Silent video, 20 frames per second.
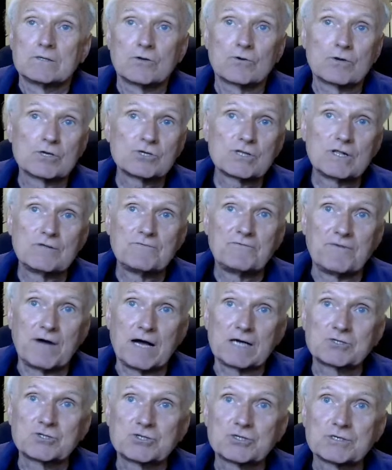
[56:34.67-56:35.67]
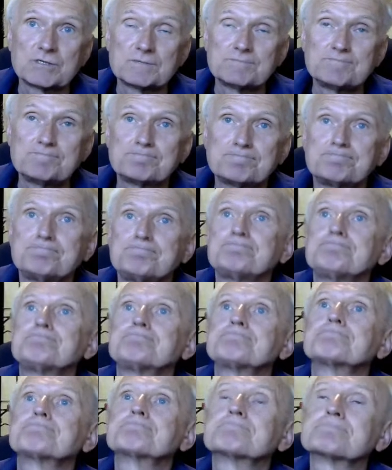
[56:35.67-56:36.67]
The original function,
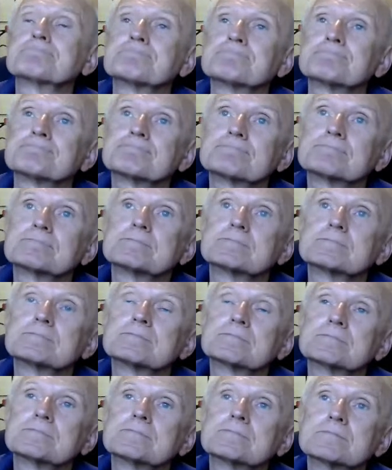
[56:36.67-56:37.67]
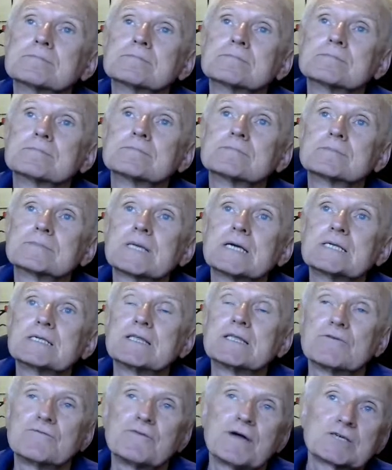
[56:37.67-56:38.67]
See,
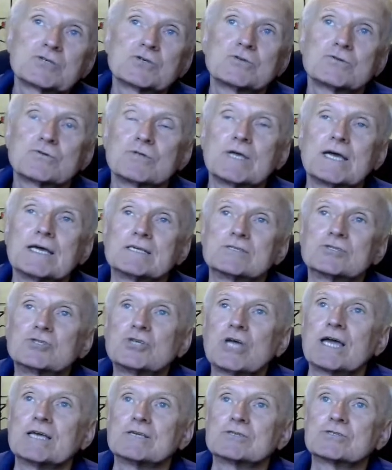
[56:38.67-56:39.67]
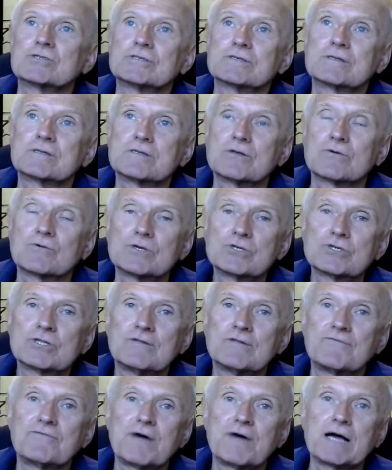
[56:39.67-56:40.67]
the function today has changed. The
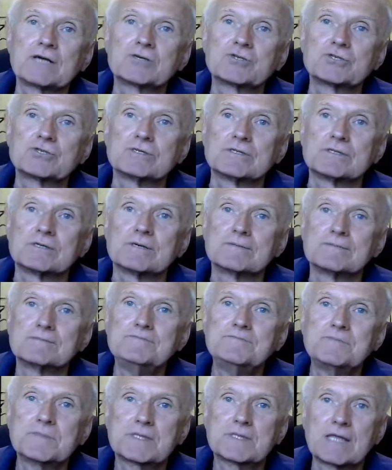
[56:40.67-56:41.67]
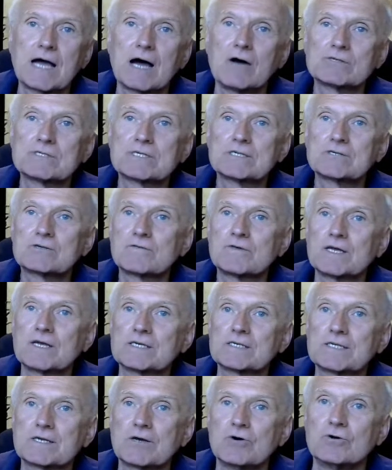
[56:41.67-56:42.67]
original function thousands of
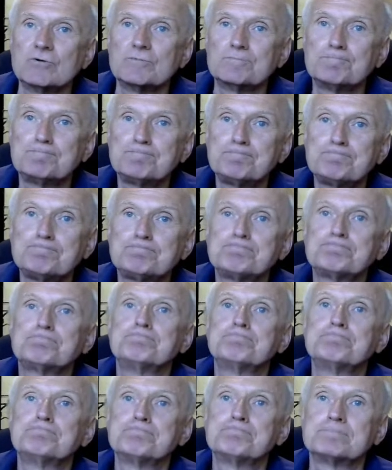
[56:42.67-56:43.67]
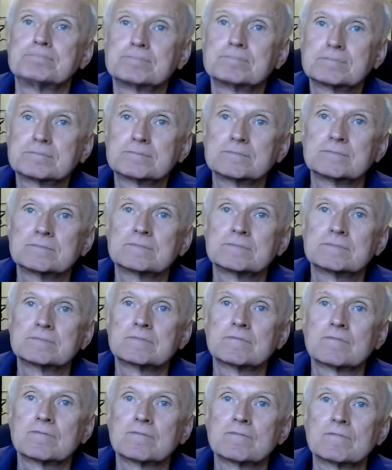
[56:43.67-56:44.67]
years ago.
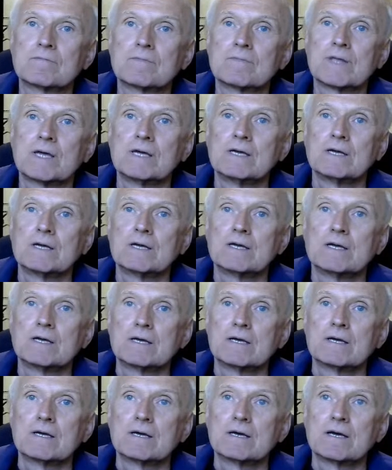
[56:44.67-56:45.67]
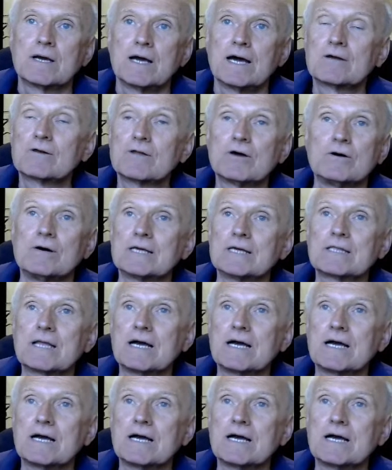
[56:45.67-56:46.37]
I don't know.